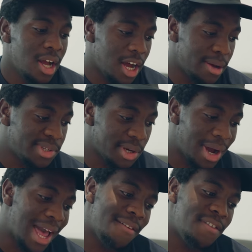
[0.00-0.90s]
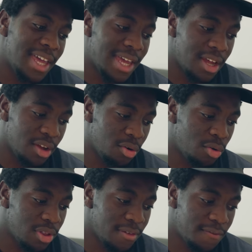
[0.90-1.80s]
Um, so I have here
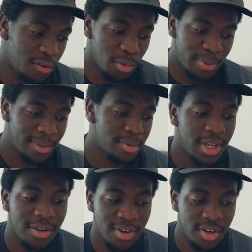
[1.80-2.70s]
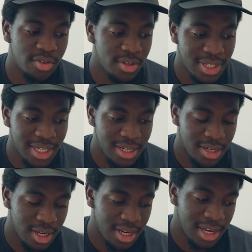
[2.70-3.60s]
all the four people he
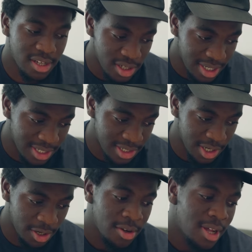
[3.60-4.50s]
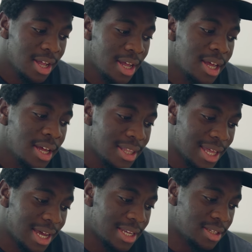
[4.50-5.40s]
recruited initially. So
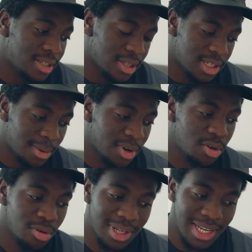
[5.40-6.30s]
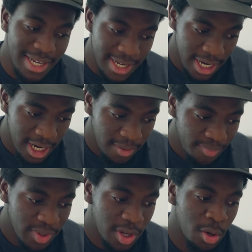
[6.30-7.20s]
there's someone called Lydia,
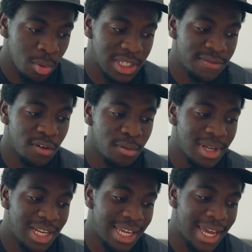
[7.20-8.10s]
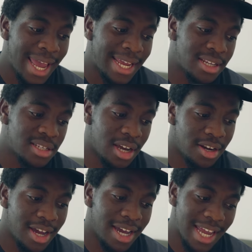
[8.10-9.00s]
who was formerly a
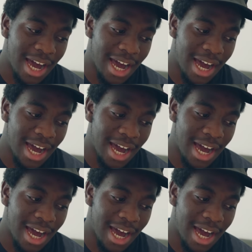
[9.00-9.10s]
designer at